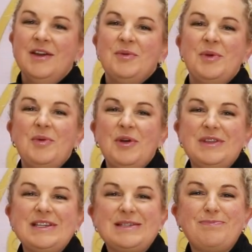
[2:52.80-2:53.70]
We
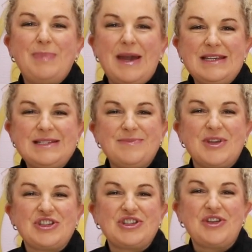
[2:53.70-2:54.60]
want this base
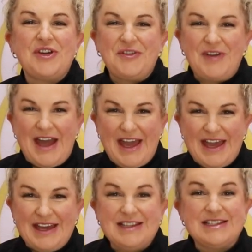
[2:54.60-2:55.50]
mixture of our
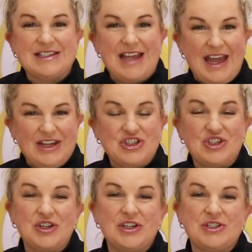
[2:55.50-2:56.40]
eggs and
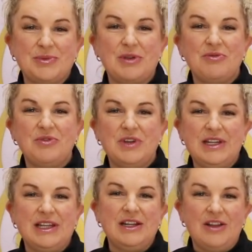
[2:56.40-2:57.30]
sugar to be
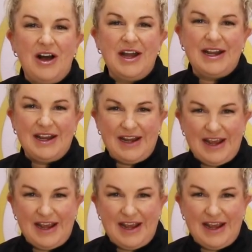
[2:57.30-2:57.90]
really light and